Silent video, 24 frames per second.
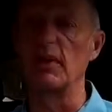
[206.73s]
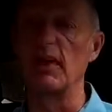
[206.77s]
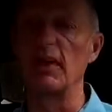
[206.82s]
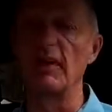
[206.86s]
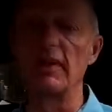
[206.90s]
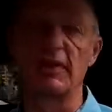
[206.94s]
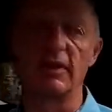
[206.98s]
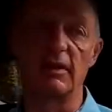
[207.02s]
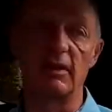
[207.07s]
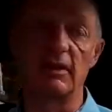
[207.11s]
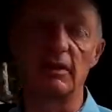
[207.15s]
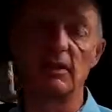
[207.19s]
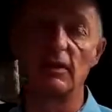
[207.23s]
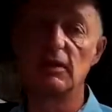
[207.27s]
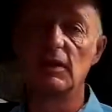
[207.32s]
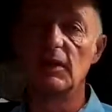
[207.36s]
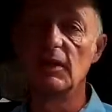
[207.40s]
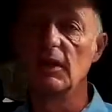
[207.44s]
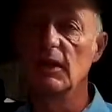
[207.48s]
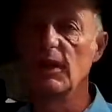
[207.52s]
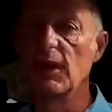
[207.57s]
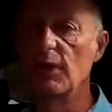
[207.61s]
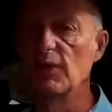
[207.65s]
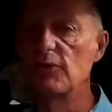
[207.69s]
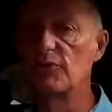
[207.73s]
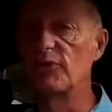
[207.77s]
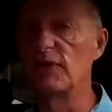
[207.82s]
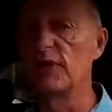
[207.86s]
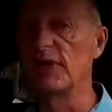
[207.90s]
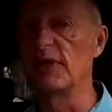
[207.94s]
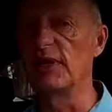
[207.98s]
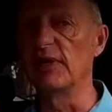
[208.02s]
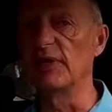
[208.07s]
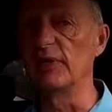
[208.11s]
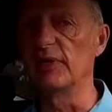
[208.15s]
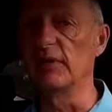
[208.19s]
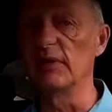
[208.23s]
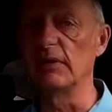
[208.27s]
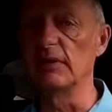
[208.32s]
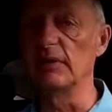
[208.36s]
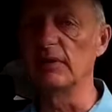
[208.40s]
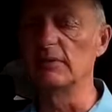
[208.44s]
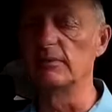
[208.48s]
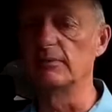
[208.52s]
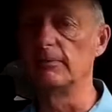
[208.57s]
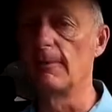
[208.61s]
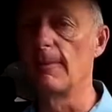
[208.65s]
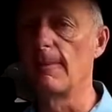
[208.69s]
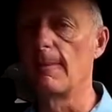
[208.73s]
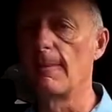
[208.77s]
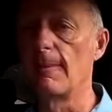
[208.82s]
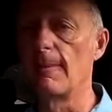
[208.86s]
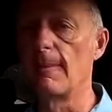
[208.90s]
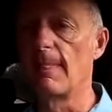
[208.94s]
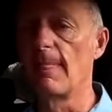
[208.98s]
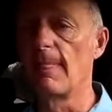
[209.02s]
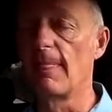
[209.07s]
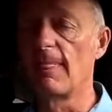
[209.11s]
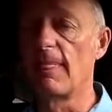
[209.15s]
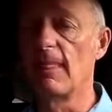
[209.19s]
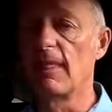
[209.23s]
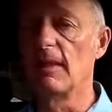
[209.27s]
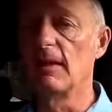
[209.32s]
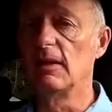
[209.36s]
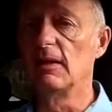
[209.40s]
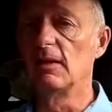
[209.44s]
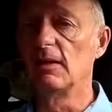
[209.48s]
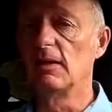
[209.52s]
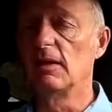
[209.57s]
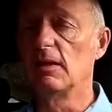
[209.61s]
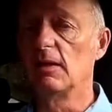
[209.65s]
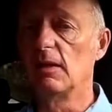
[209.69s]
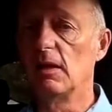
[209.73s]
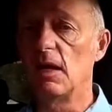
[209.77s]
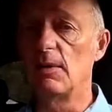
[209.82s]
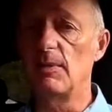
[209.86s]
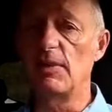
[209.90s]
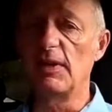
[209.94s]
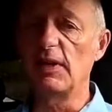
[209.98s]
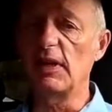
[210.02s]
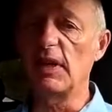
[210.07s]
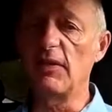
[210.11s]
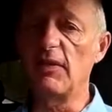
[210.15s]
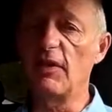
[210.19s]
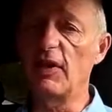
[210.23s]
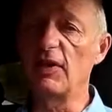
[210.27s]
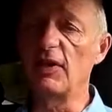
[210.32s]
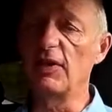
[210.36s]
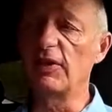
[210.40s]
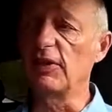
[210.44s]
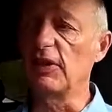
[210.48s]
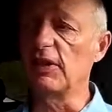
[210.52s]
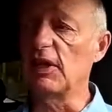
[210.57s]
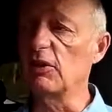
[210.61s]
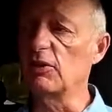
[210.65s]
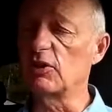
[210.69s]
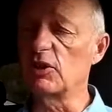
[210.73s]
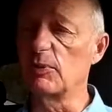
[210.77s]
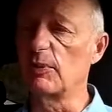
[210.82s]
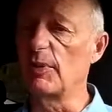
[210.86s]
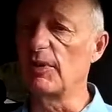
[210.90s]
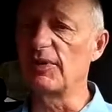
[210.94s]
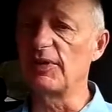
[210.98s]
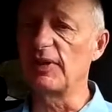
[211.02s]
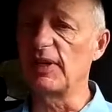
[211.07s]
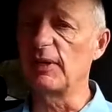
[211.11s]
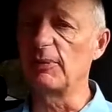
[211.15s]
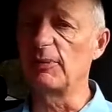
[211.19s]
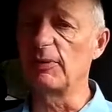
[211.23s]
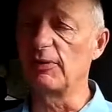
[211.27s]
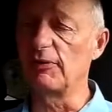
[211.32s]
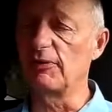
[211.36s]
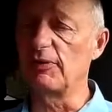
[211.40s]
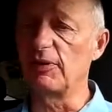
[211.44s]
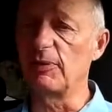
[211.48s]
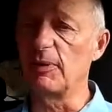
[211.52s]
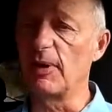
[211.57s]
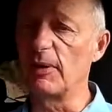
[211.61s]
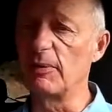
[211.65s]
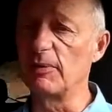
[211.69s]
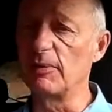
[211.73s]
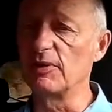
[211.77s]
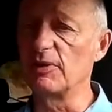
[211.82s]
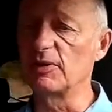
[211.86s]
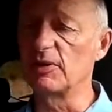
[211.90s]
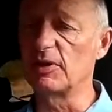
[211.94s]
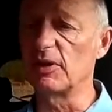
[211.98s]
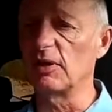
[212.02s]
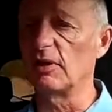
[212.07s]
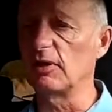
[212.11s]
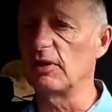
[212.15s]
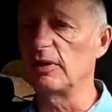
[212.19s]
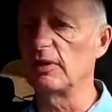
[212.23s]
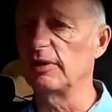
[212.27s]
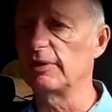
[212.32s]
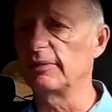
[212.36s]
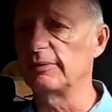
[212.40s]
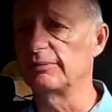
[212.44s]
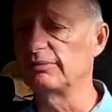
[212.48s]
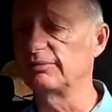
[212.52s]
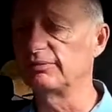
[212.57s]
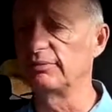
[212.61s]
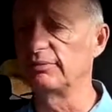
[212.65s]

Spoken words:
anything. It was really annoying. I might give it another go some other day, but for the moment I'm